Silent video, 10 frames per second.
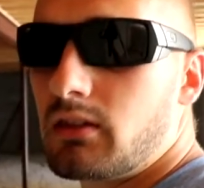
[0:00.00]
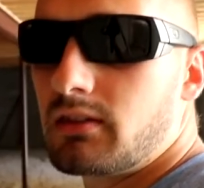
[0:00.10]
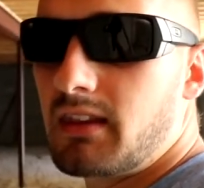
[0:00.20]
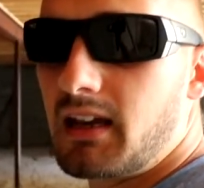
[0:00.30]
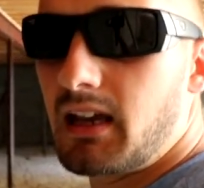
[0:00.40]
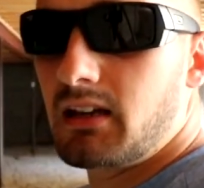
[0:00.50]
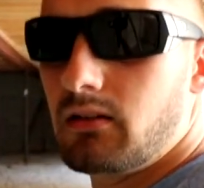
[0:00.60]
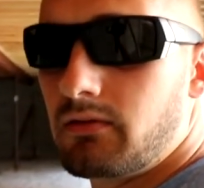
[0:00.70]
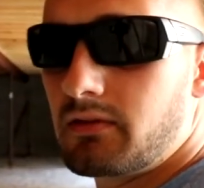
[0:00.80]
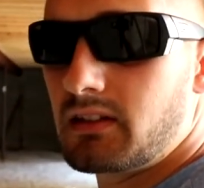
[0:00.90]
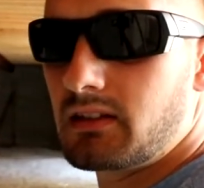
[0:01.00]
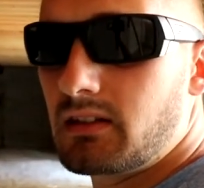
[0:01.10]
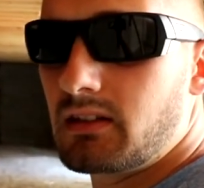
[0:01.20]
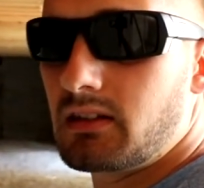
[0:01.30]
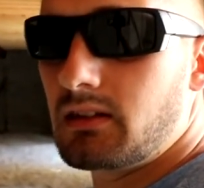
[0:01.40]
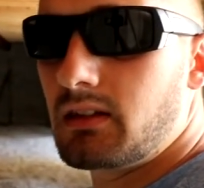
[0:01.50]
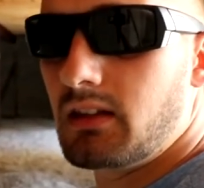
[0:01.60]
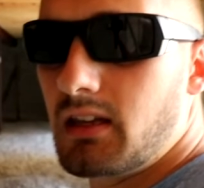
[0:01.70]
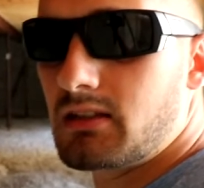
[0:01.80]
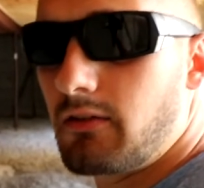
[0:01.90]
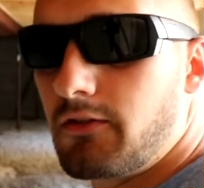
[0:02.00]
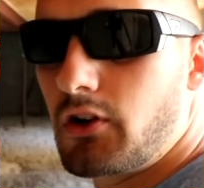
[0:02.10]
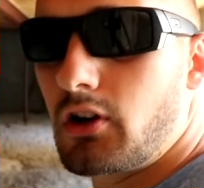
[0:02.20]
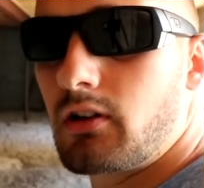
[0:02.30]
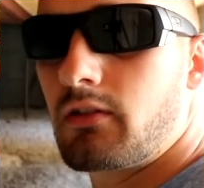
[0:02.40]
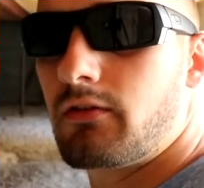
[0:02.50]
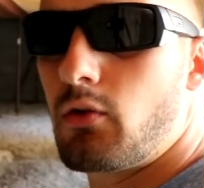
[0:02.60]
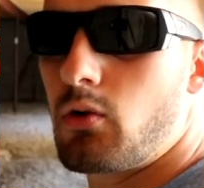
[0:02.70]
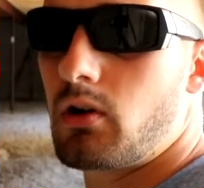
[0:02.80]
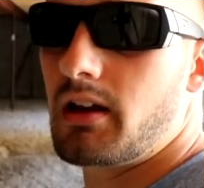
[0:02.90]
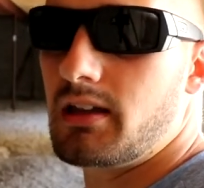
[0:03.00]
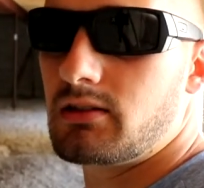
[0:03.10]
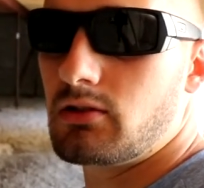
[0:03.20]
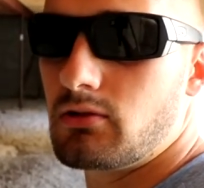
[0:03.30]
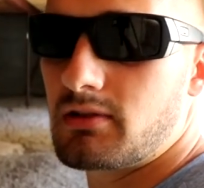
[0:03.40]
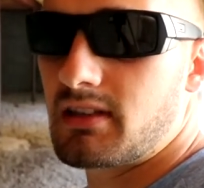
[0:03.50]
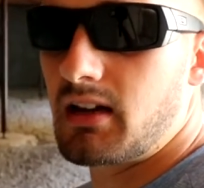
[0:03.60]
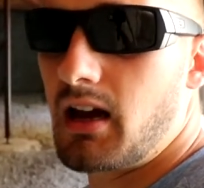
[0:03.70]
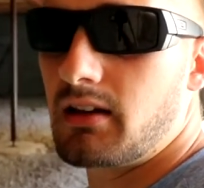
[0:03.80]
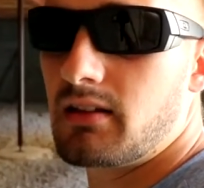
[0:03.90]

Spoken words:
That kind of is a footer for it to sit on.